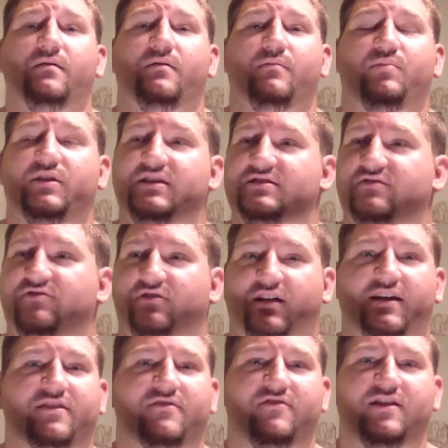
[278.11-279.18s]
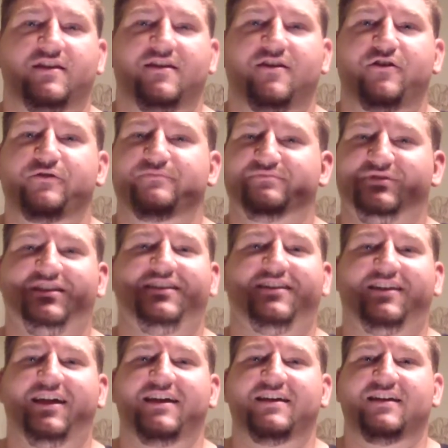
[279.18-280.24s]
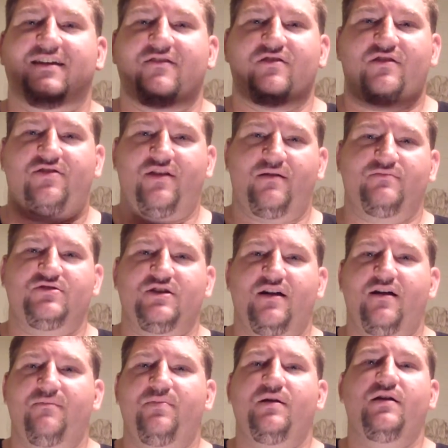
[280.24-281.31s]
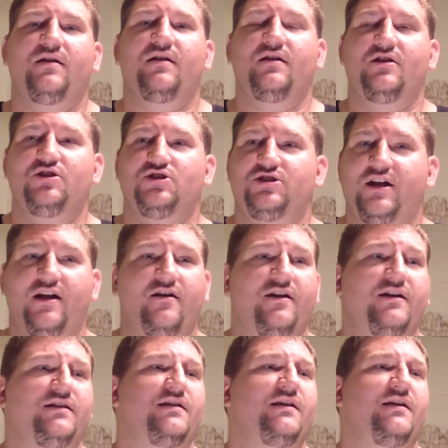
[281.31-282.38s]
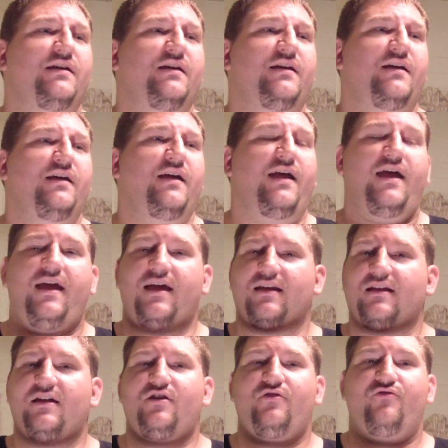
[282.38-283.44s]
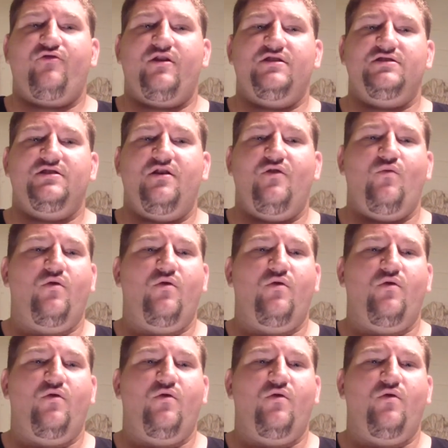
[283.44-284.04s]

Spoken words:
Please, if you like the video, like it, give it a thumbs up, share it, and let your friends know.